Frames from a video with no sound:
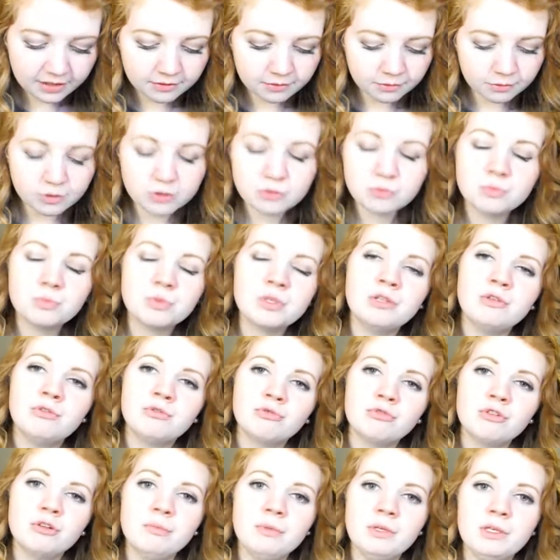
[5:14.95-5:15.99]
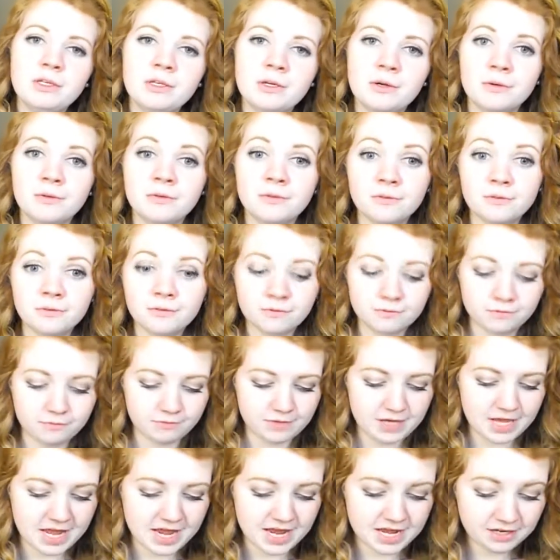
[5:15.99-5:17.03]
which would be creamy
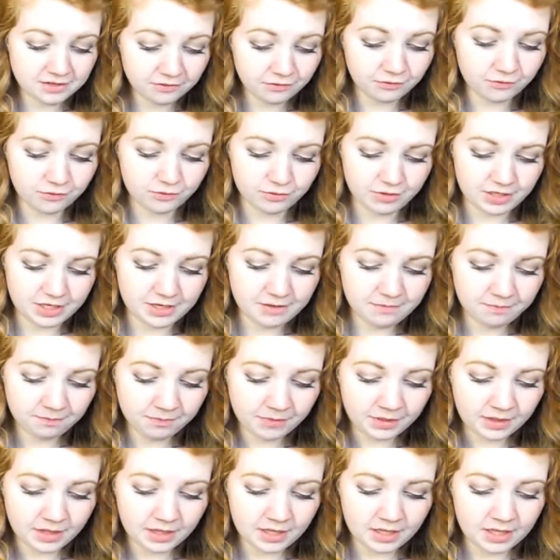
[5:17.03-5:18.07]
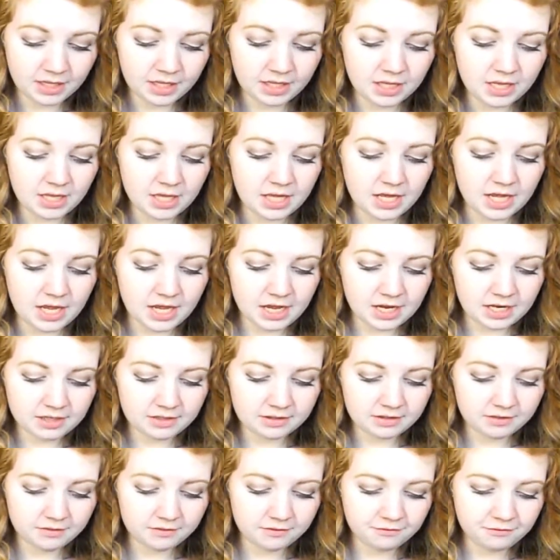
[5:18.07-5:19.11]
and fruity,
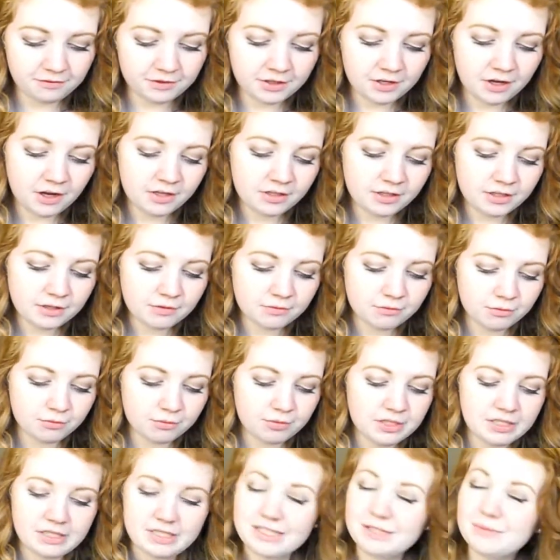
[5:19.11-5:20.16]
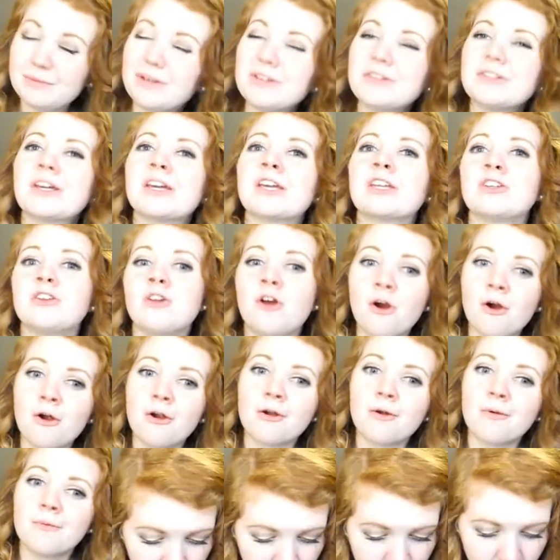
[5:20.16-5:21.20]
and phenolic would be smells like
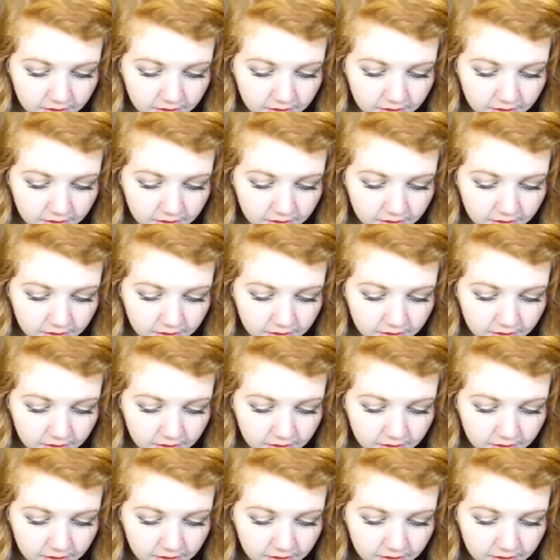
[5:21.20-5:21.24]
tar.